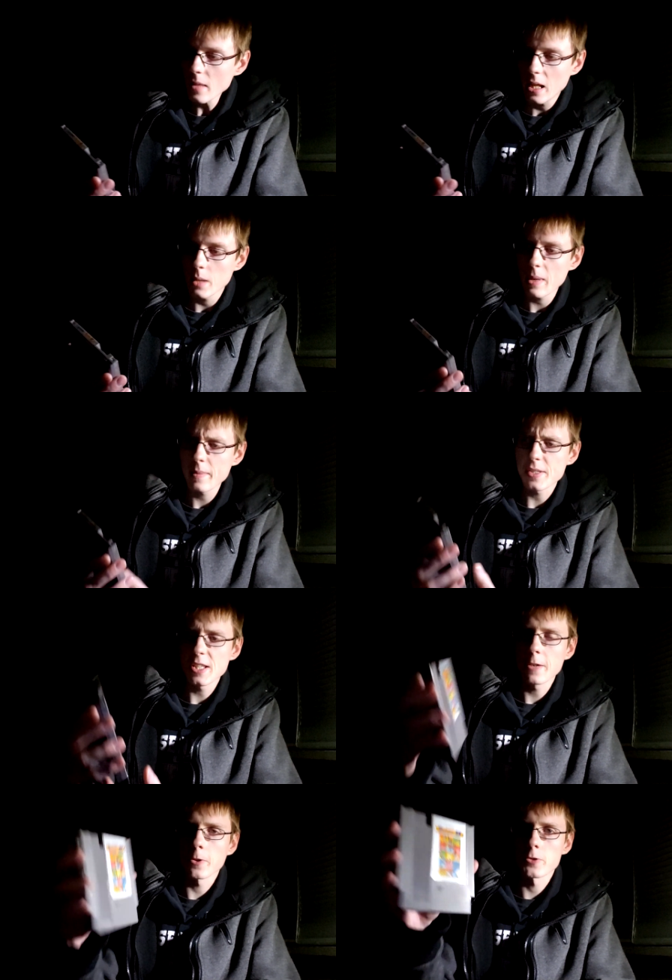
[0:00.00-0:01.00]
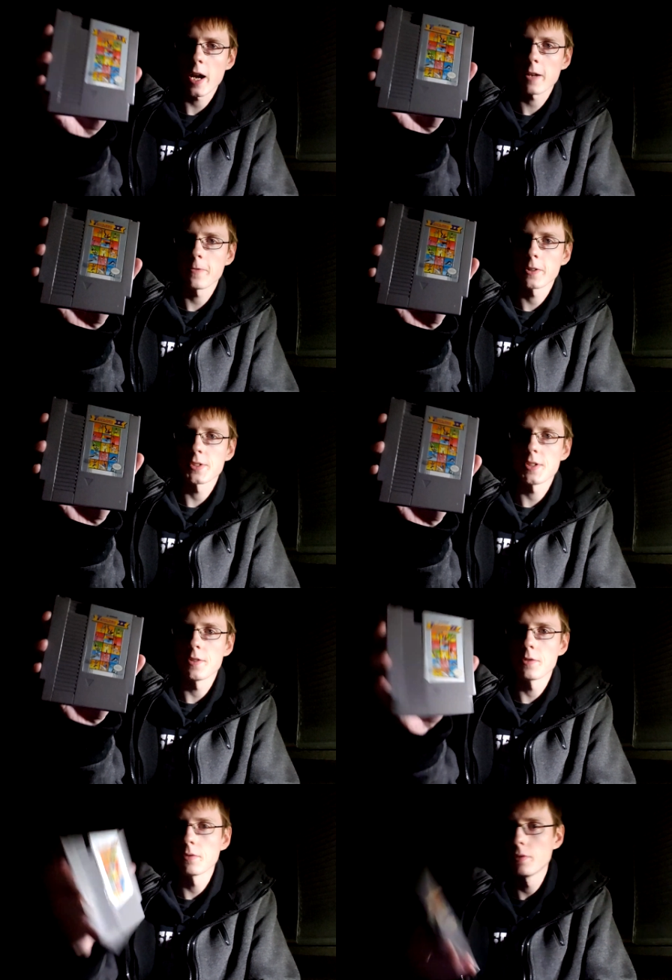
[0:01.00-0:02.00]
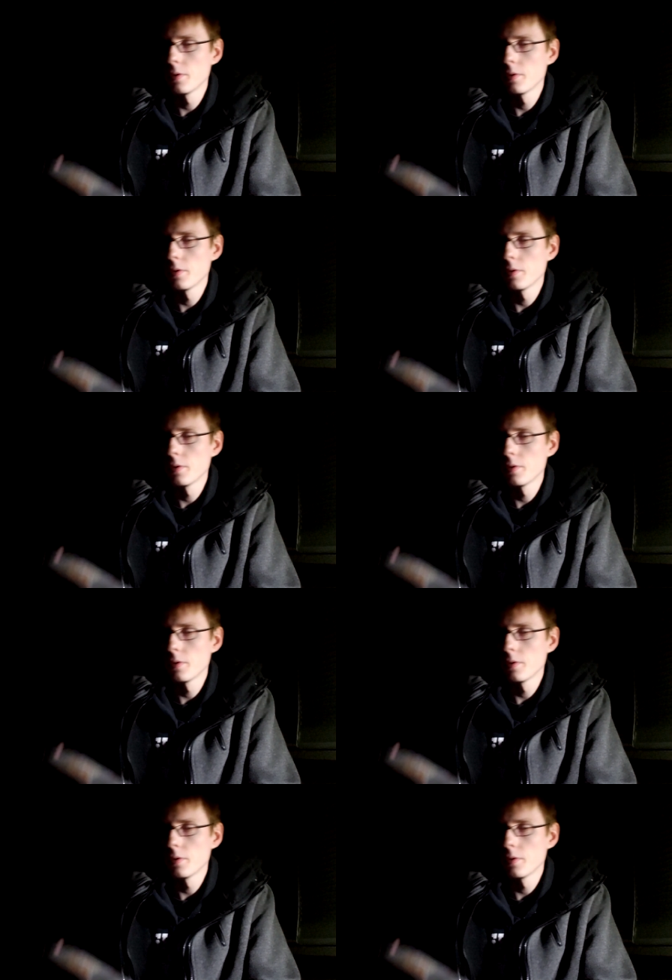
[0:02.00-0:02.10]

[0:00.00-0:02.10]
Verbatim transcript: And then we have the sequel, Track and Field 2.